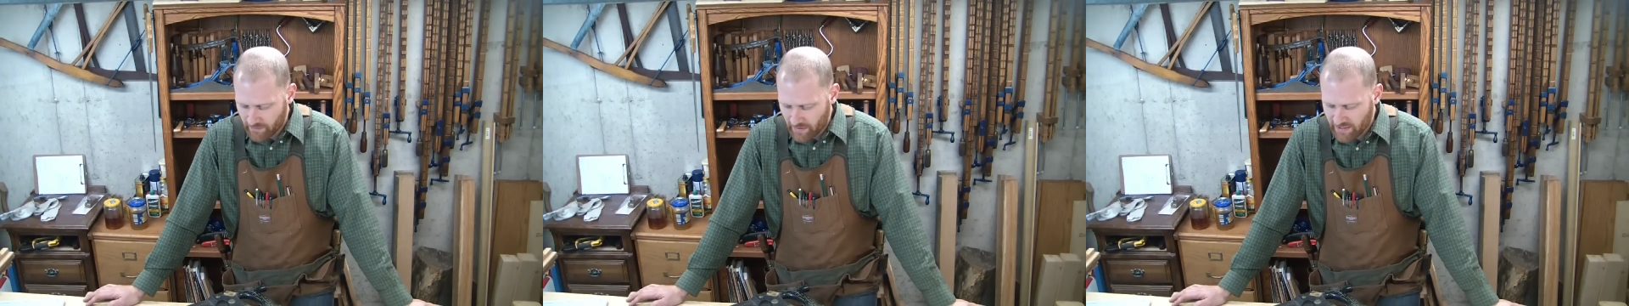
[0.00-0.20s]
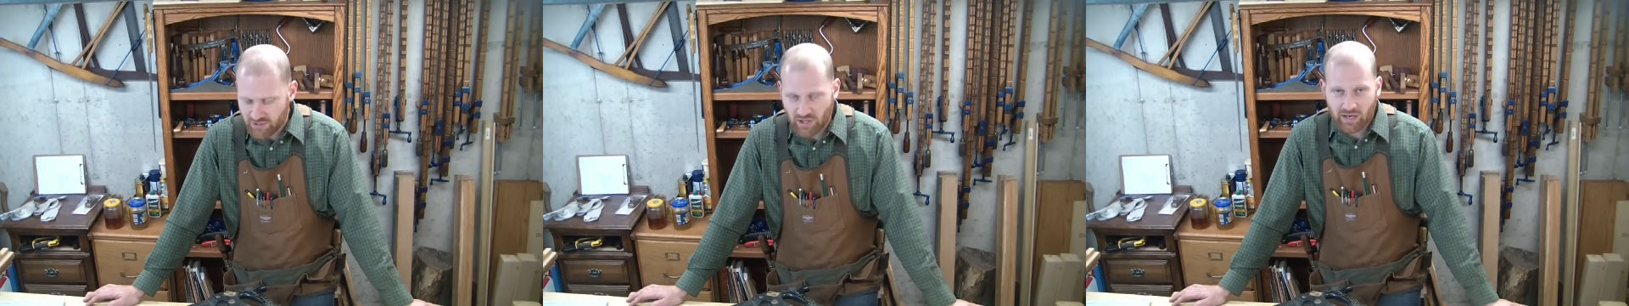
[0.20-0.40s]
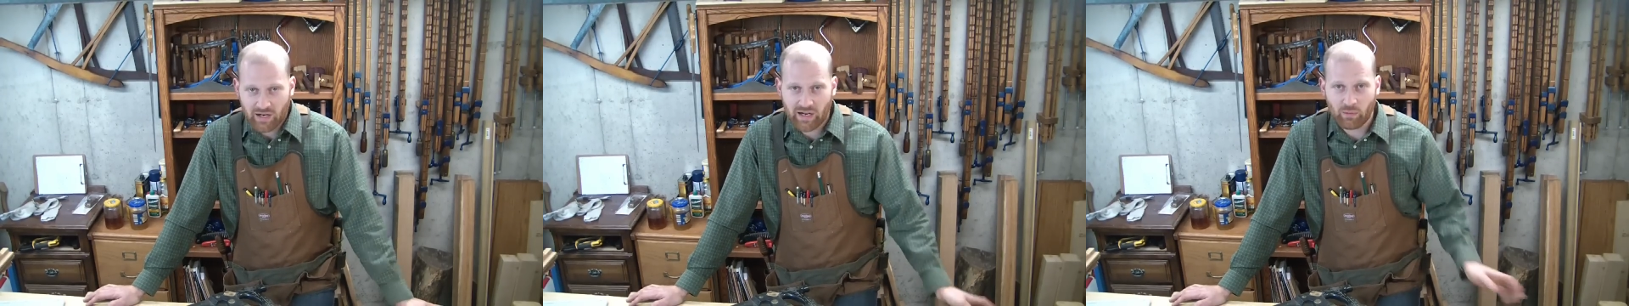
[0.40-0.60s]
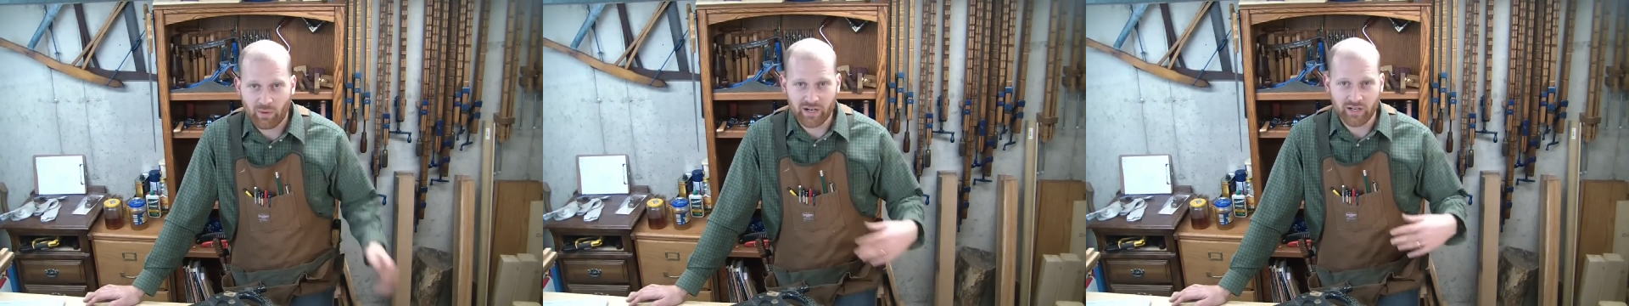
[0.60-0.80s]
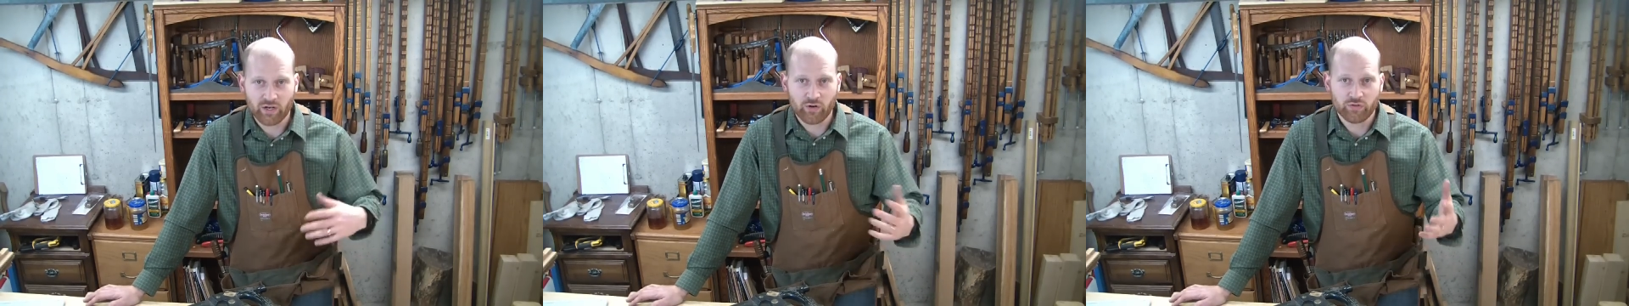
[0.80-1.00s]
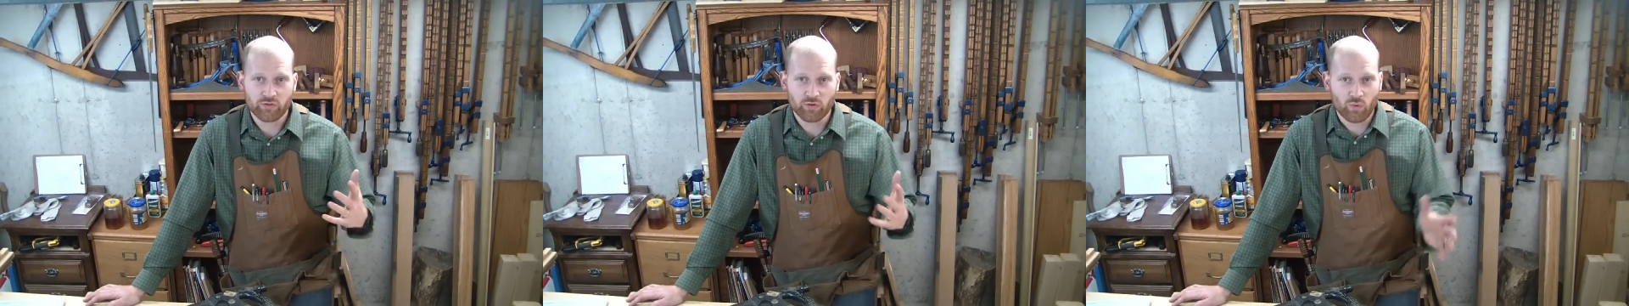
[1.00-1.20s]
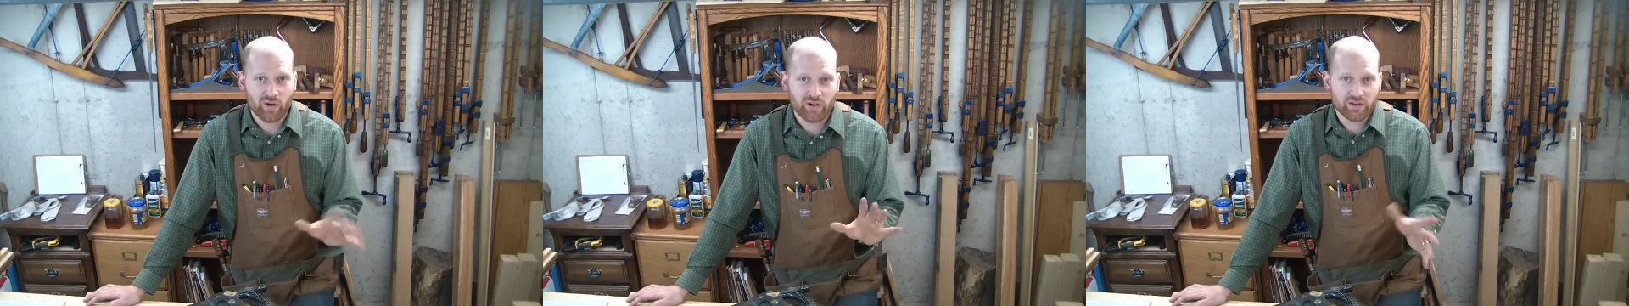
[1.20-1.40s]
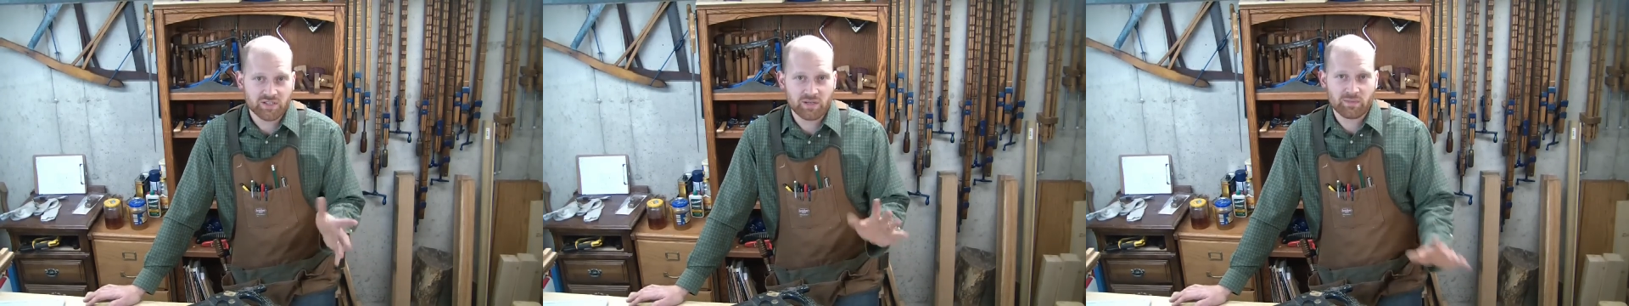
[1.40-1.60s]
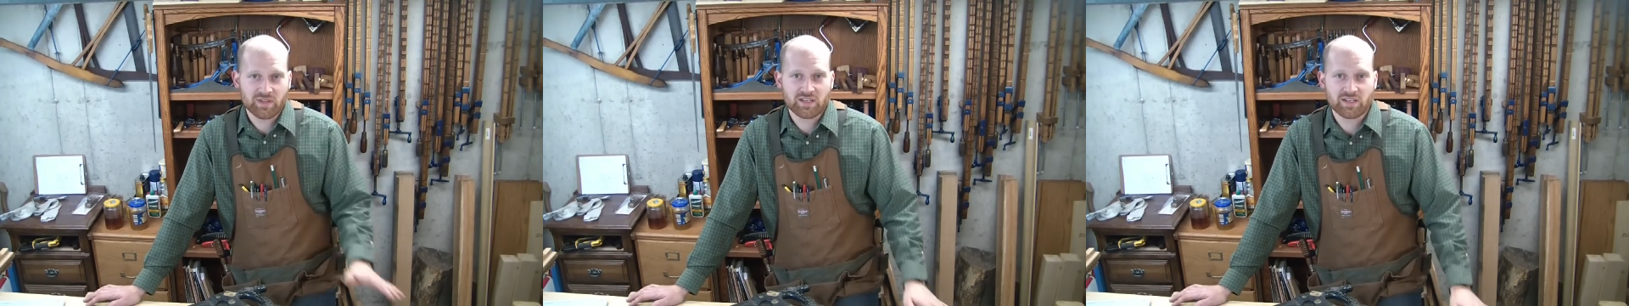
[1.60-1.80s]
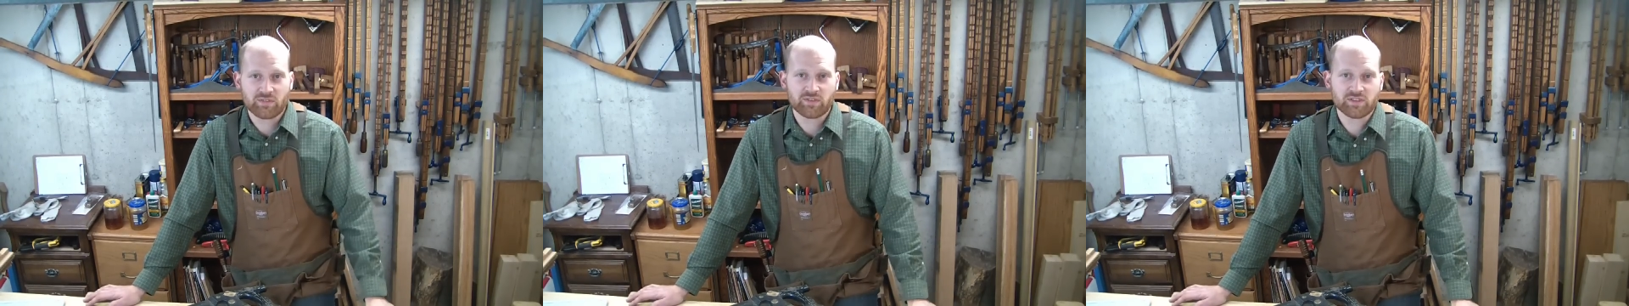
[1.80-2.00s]
And so I kind of want to go through what are some of
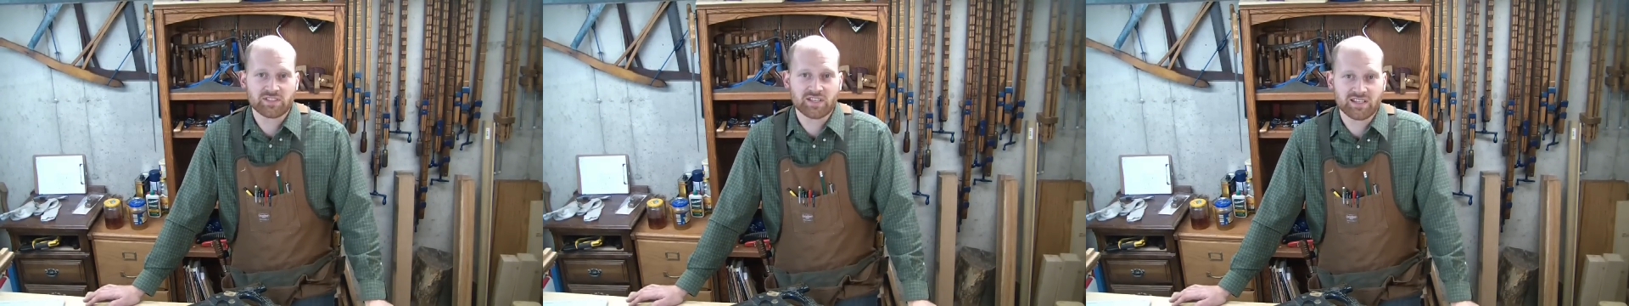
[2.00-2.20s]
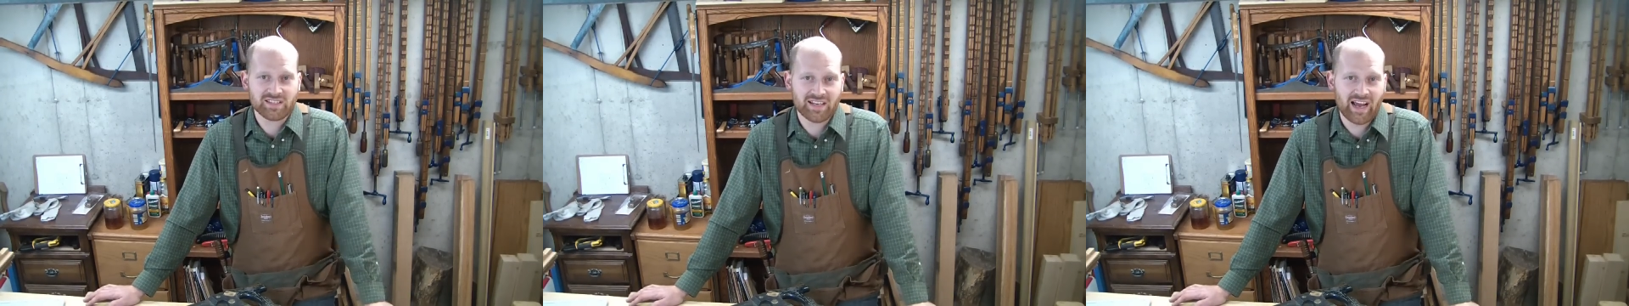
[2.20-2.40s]
the differences